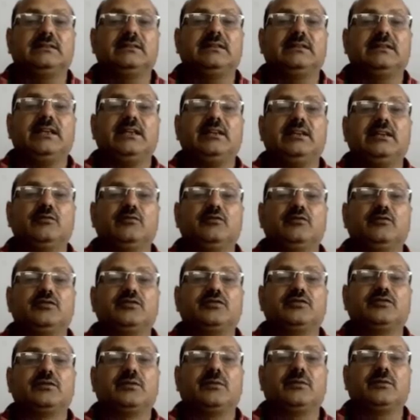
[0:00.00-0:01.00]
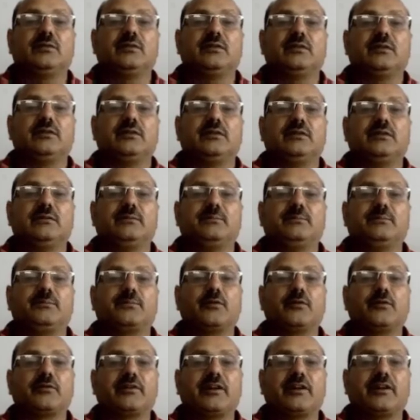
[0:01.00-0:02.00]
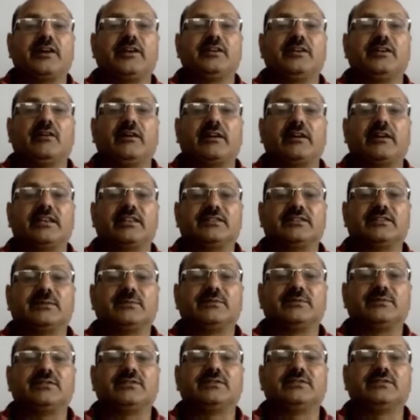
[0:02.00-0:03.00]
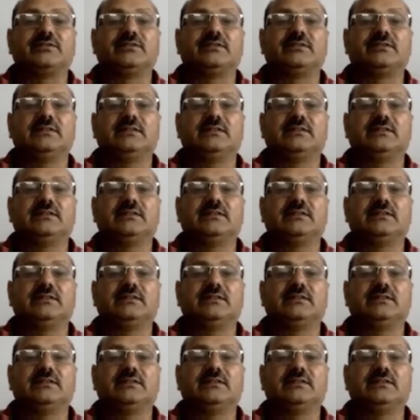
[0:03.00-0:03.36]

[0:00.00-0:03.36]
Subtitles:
They include prokaryotic organisms.